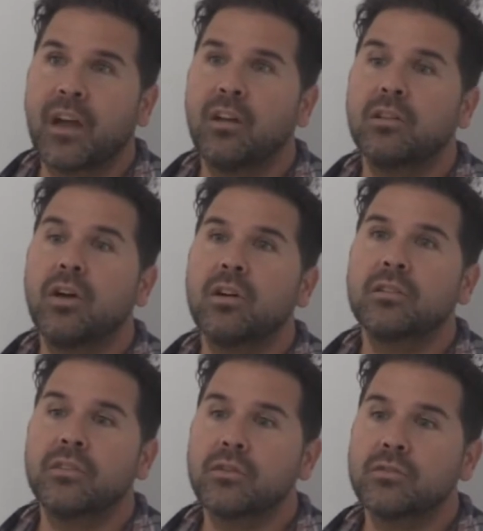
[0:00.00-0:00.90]
a lot
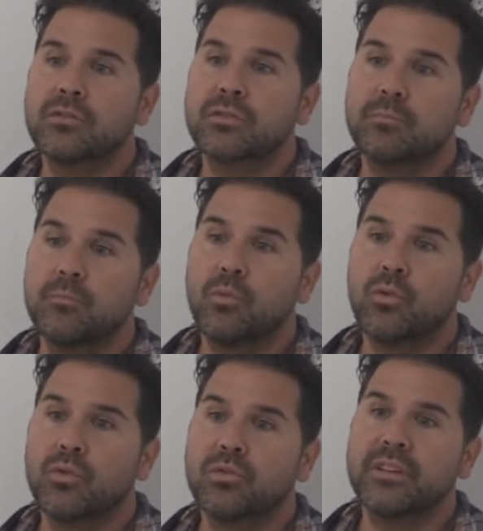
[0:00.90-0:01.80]
of those
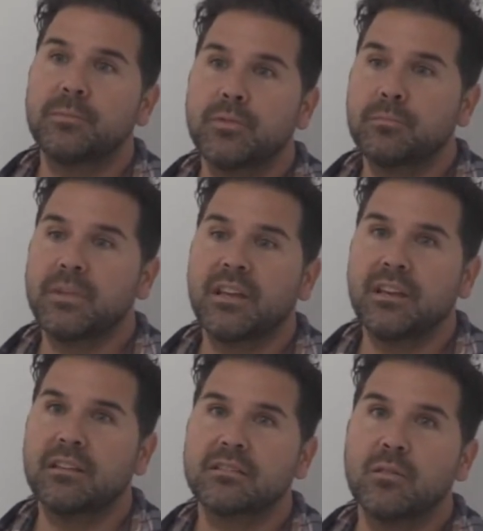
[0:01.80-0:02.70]
more deeper
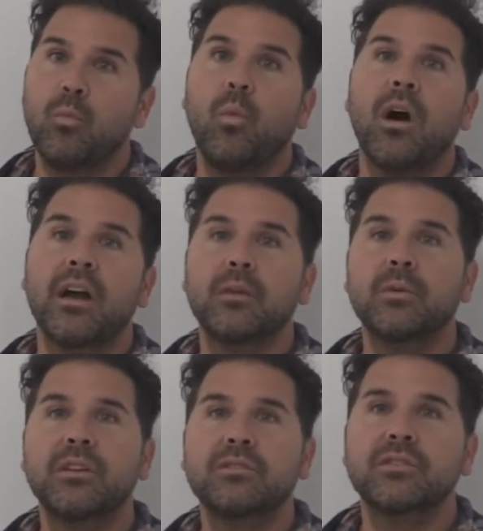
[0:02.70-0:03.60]
meanings and why
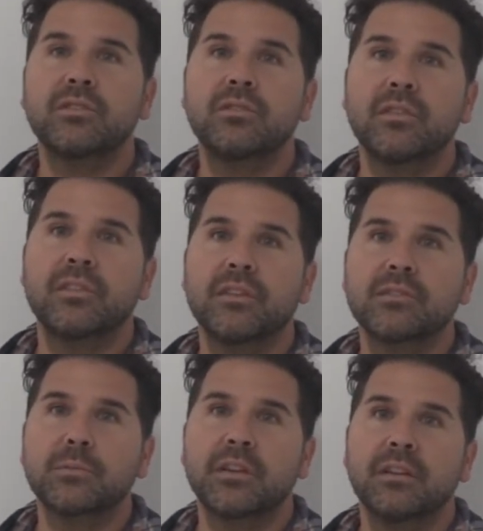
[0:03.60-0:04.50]
we used to do the
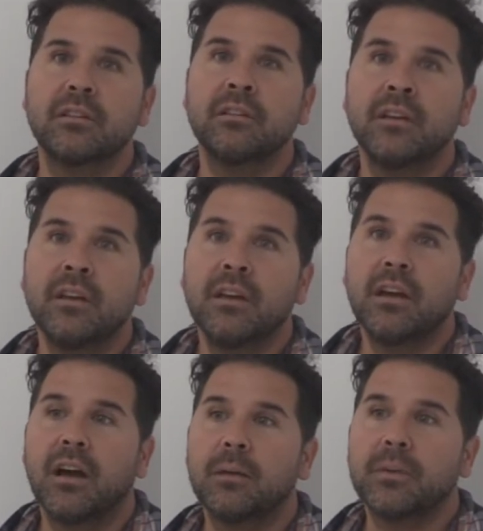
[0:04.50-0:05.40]
things we did.
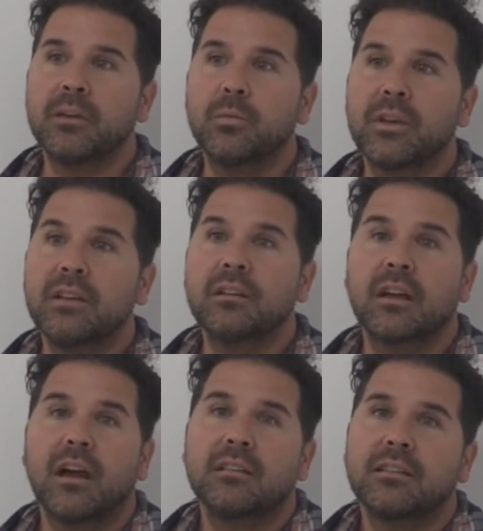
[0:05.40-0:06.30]
I mean, we didn't
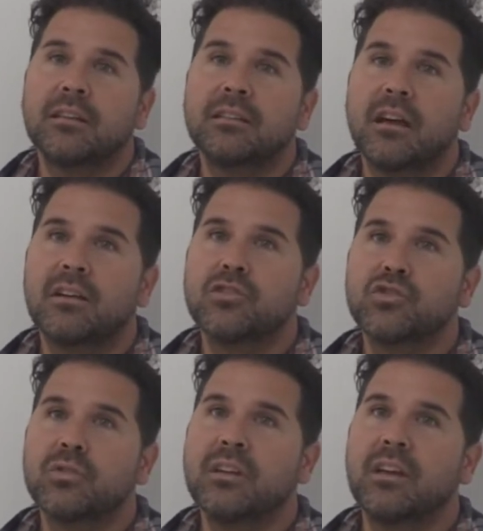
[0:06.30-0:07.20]
cut the entire
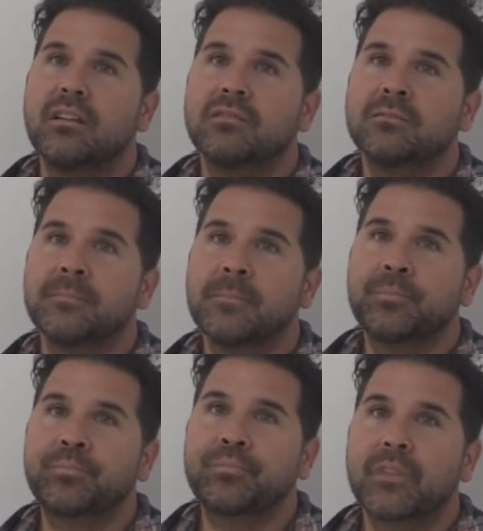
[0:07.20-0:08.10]
tree down.
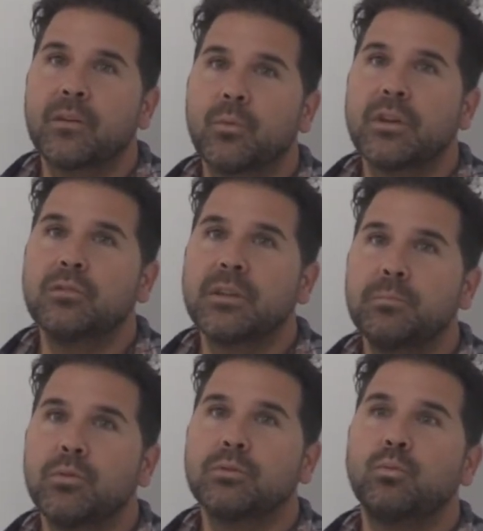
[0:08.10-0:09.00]
We only
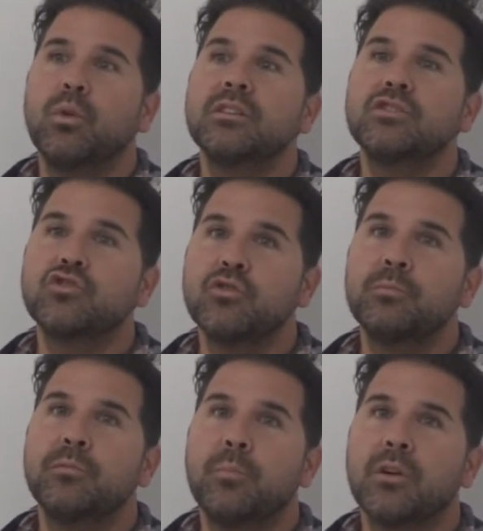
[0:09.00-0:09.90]
pulled one
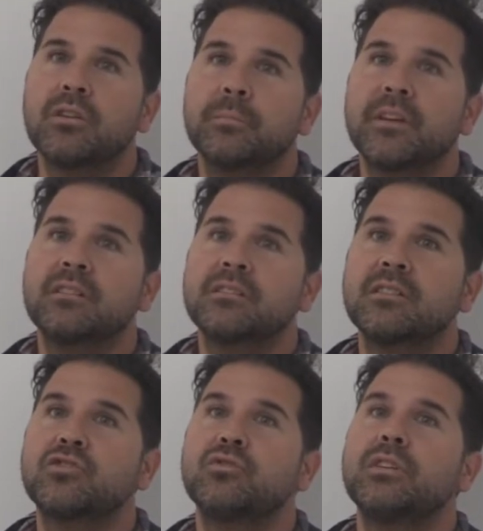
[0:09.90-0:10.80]
strip of bark because
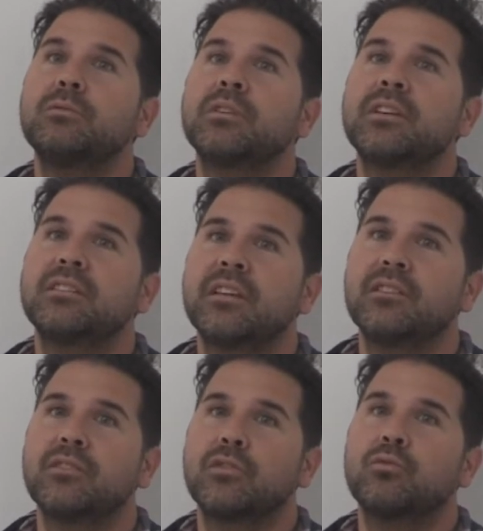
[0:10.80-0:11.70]
the tree would
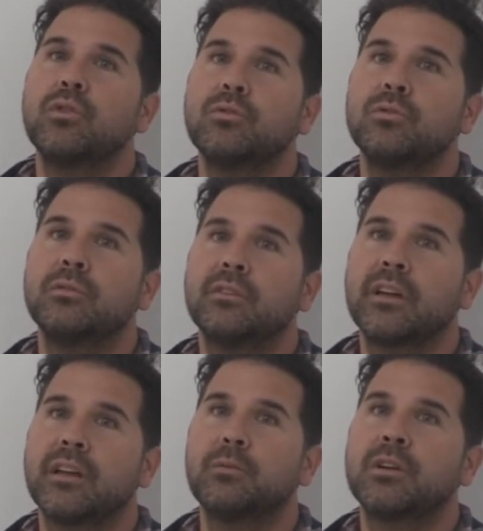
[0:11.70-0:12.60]
continue to grow
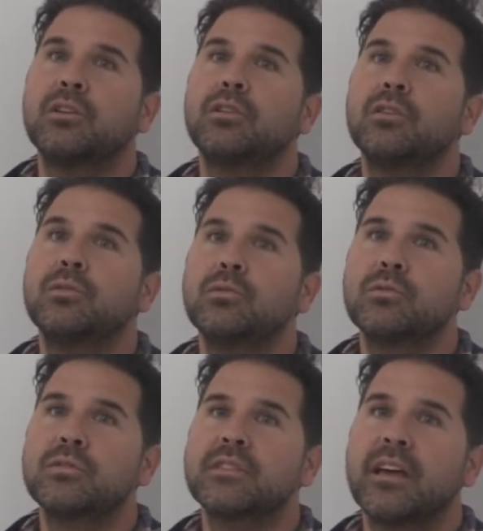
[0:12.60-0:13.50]
and it would
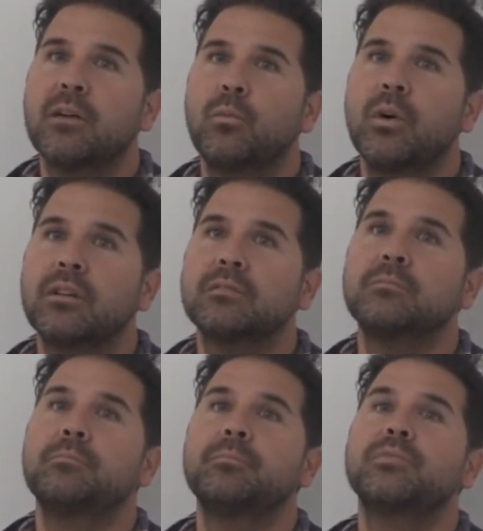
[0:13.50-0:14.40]
close that
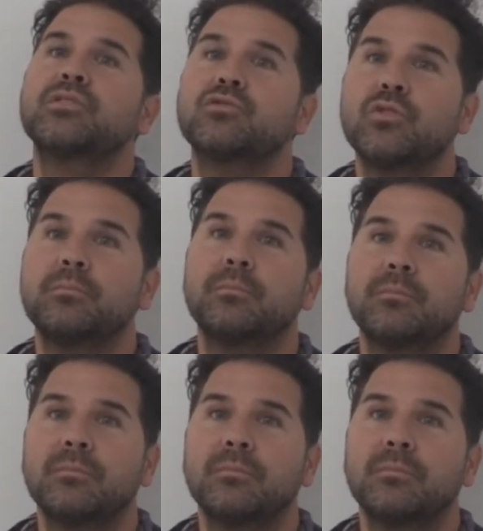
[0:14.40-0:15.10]
one strip